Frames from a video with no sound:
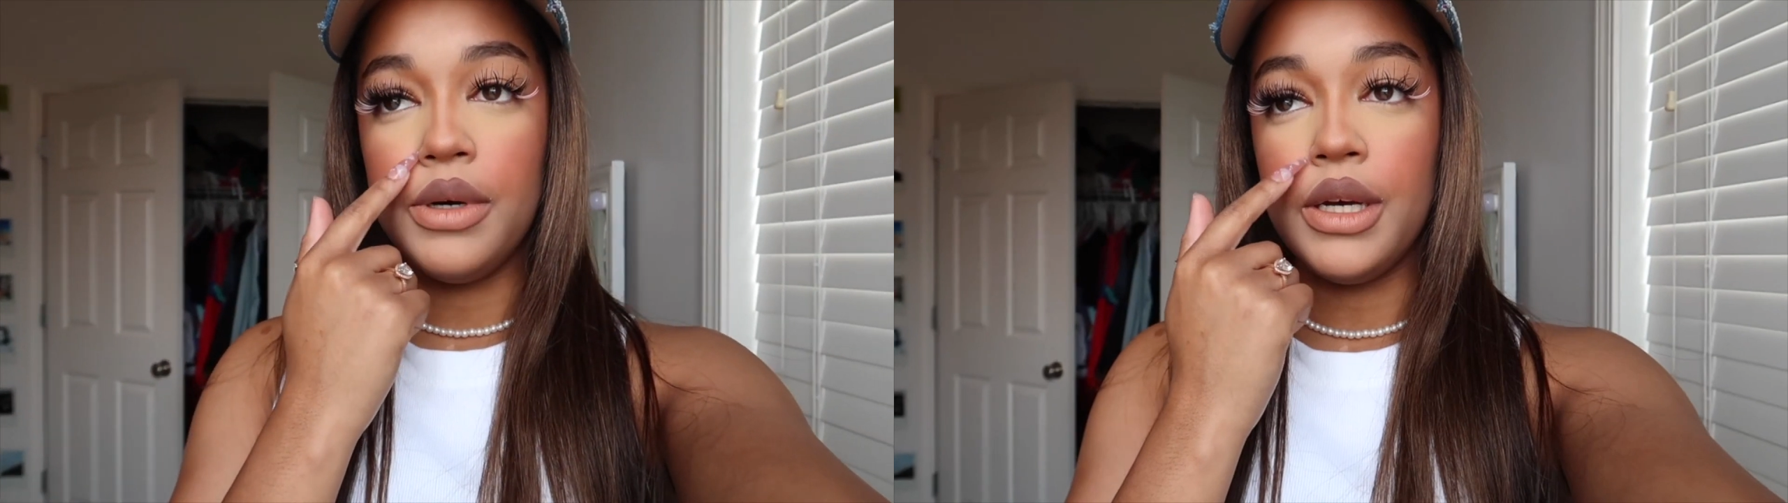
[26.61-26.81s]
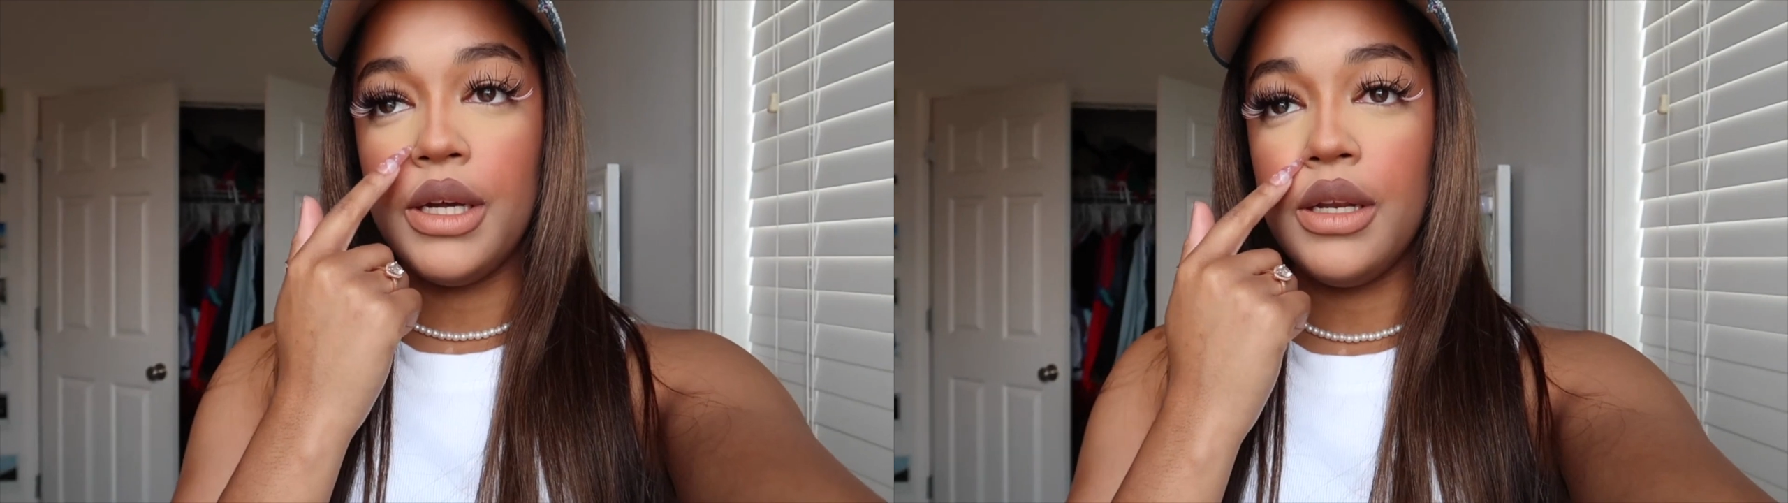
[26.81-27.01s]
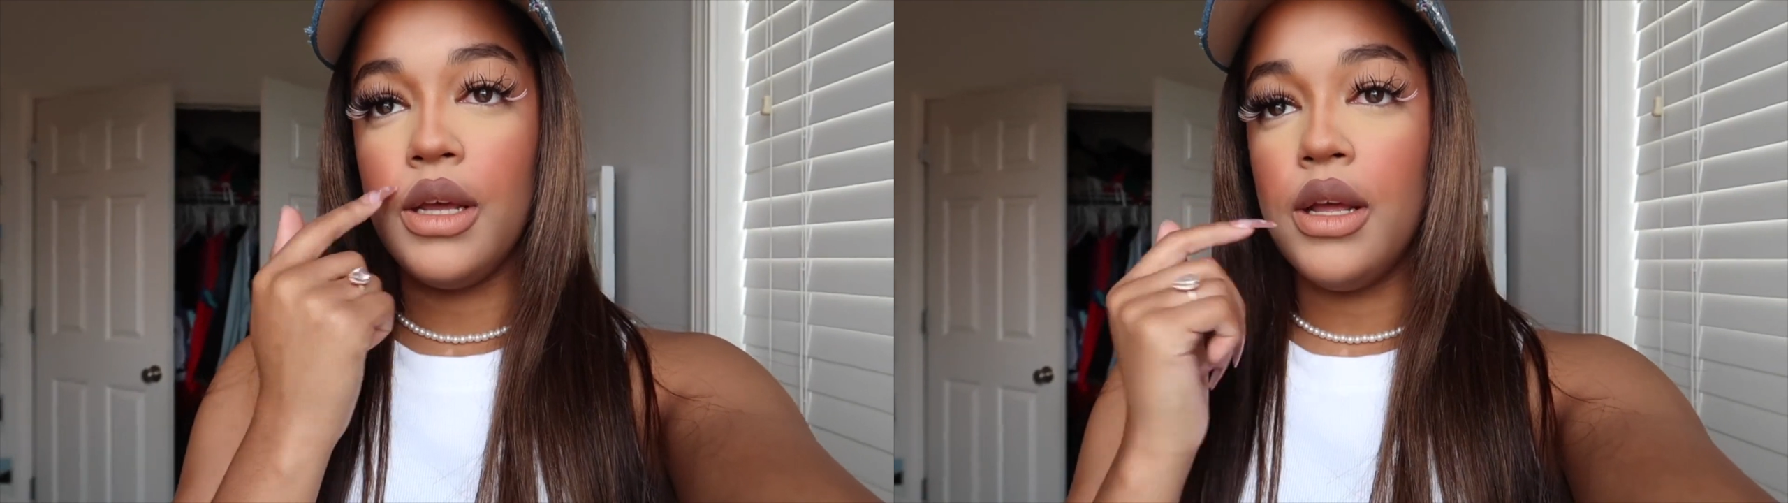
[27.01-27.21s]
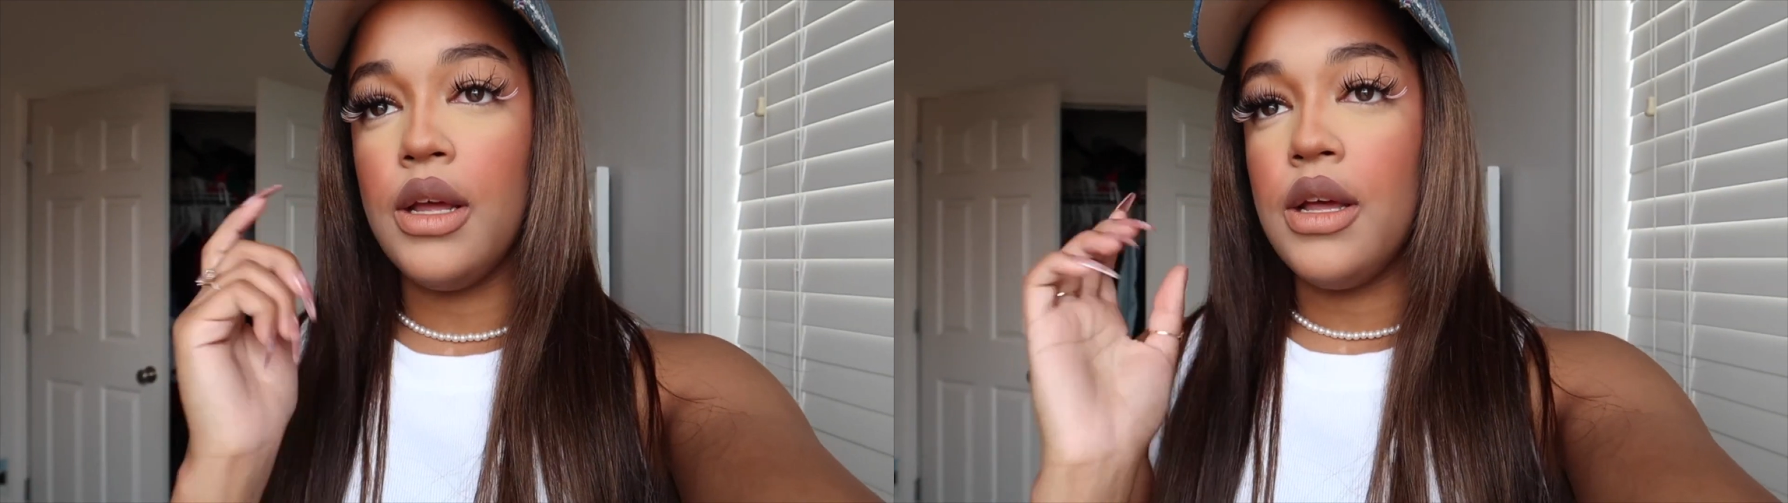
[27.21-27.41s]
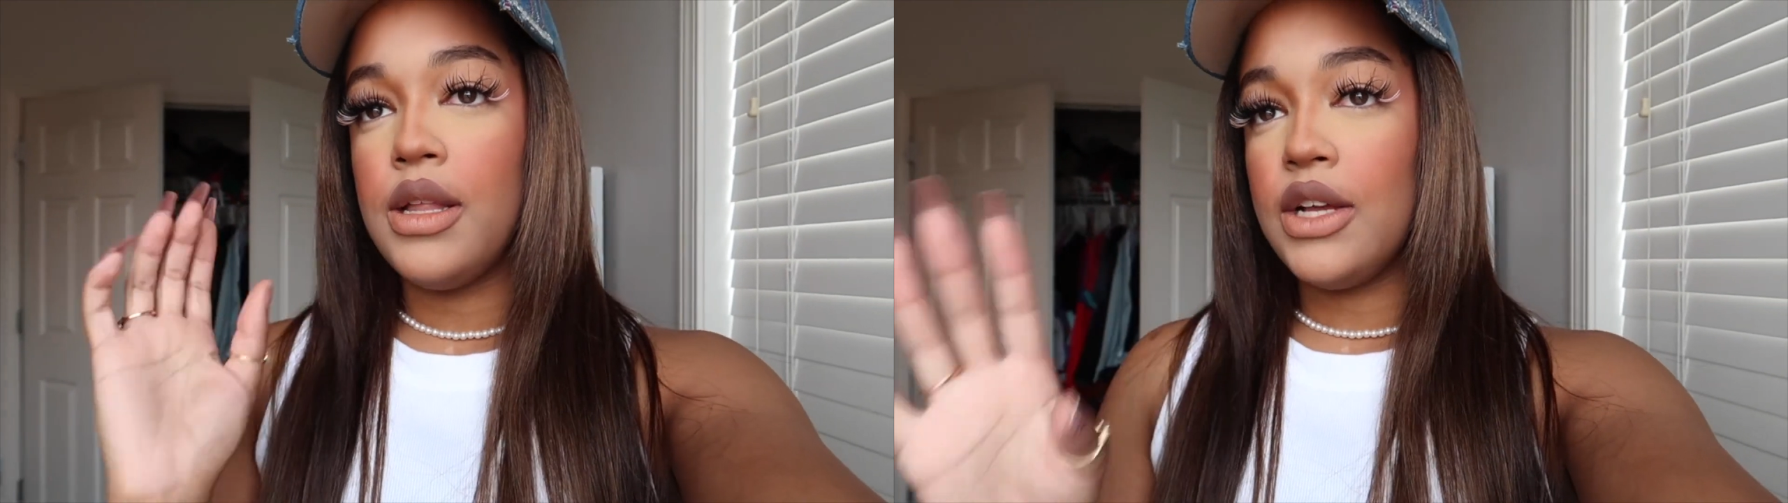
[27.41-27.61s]
But
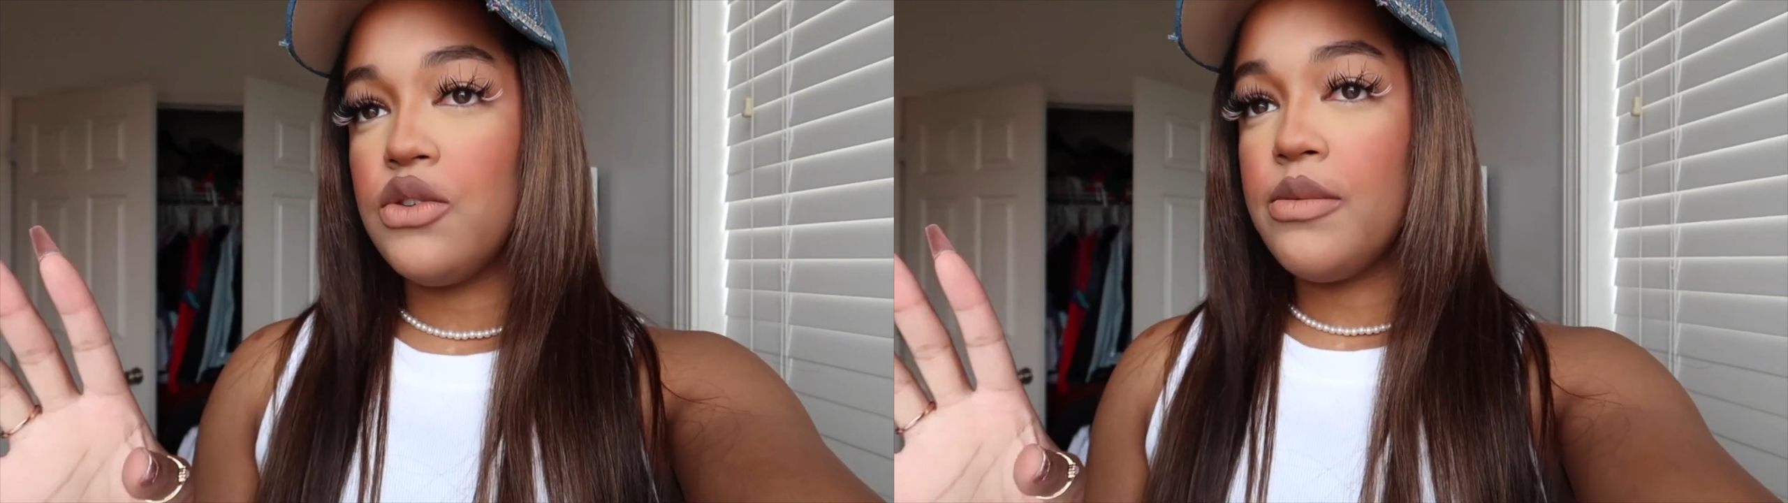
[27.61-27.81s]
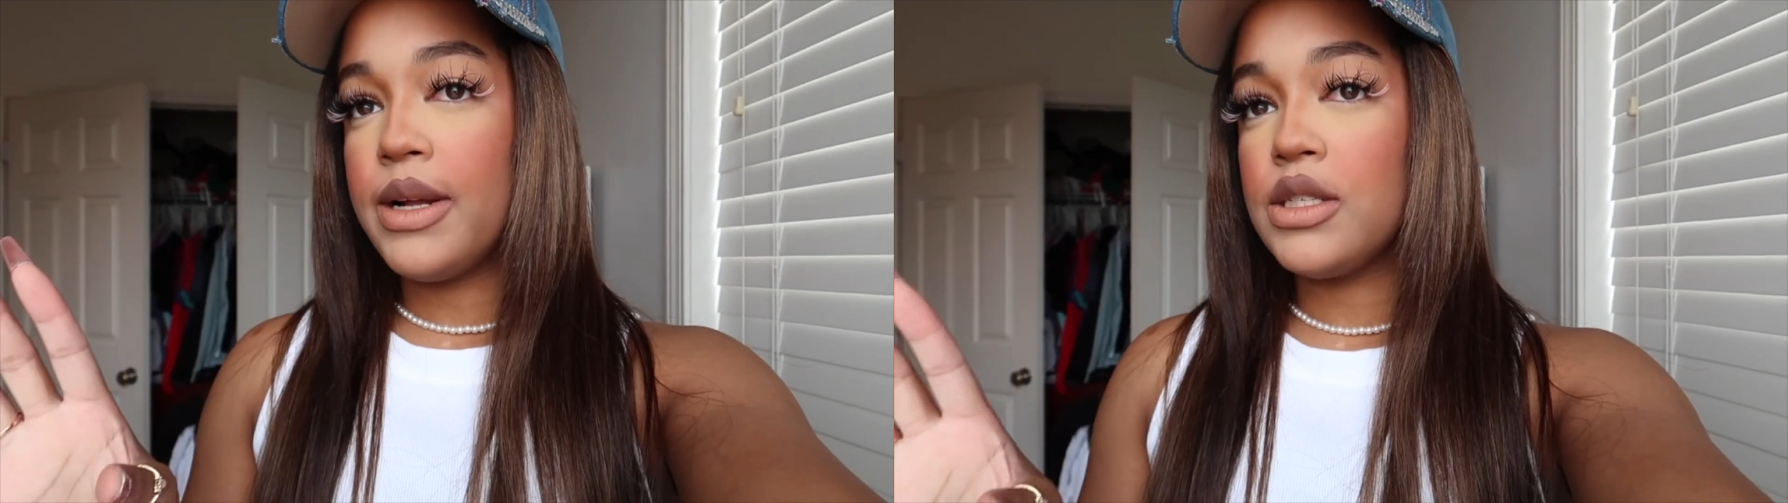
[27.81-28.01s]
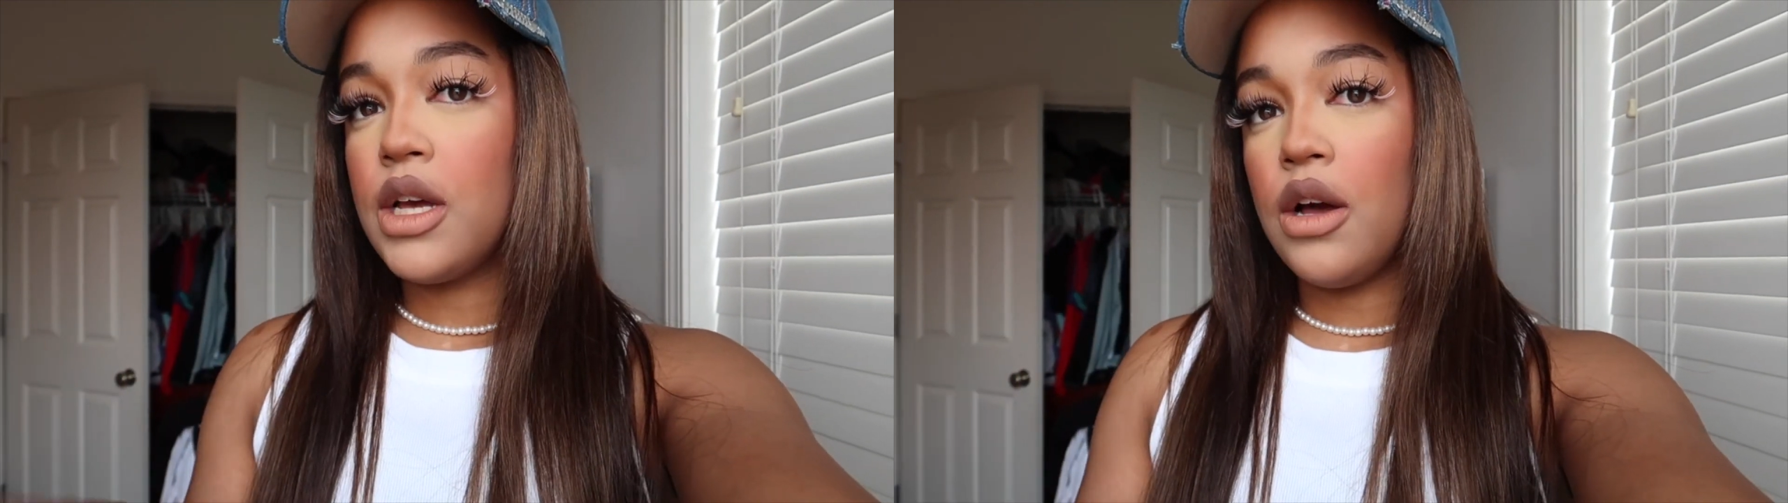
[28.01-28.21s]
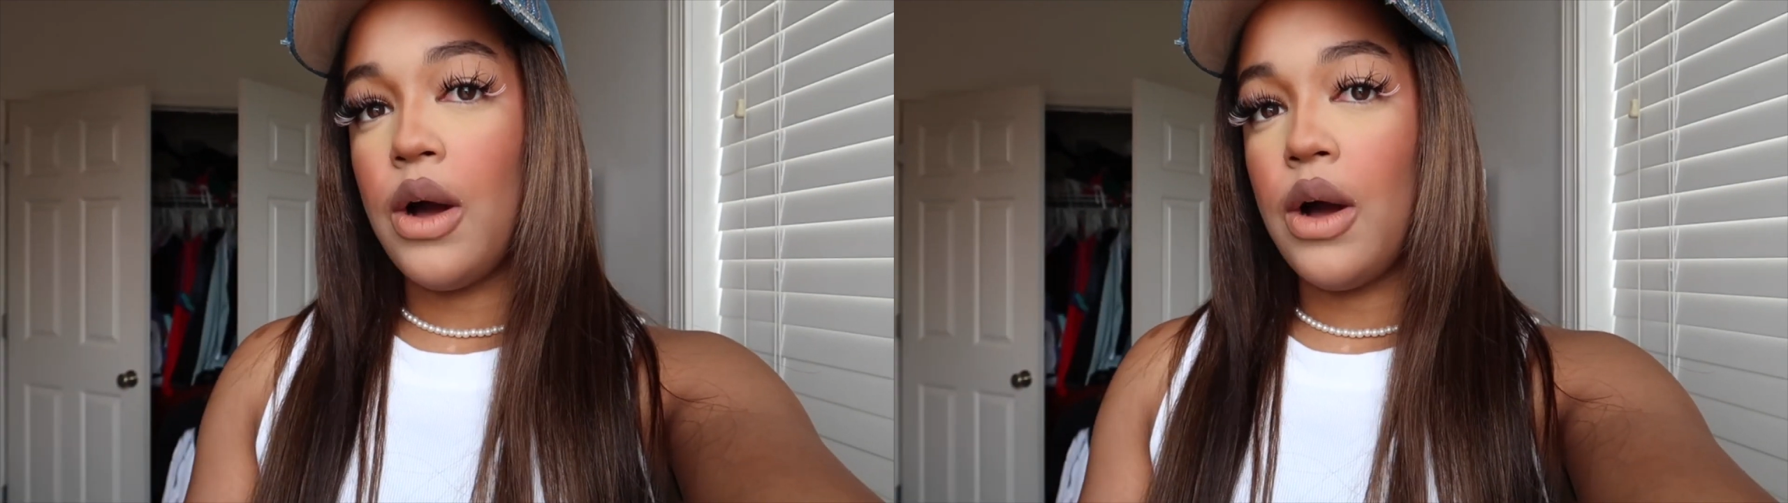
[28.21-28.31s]
that's where we're about to go.